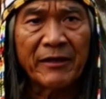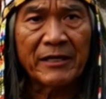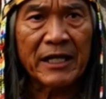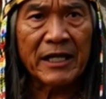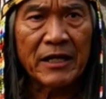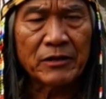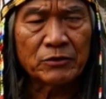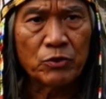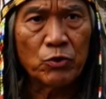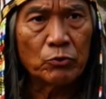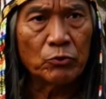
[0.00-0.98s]
data shows
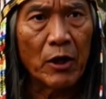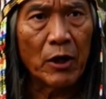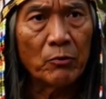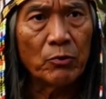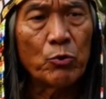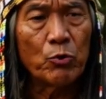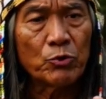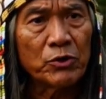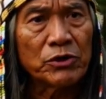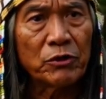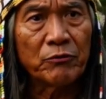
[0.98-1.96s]
returns around
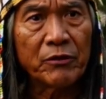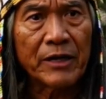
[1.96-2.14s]
2.625